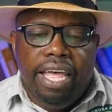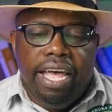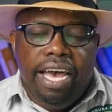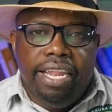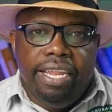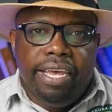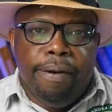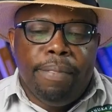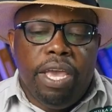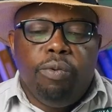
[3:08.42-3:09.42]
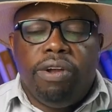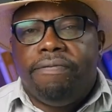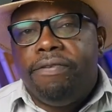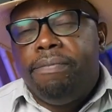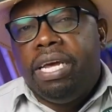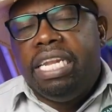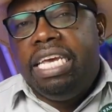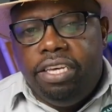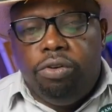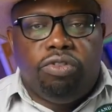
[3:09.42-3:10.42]
And Edward Freeman,
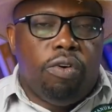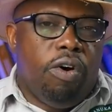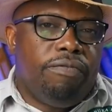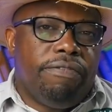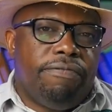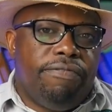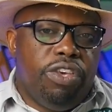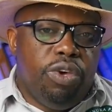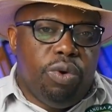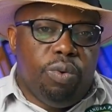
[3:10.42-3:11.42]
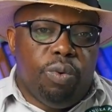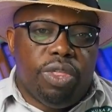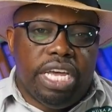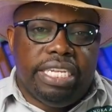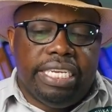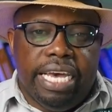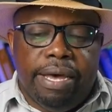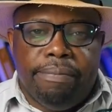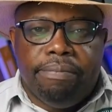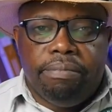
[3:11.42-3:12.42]
he was of the view that
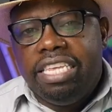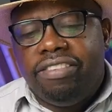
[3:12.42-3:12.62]
there's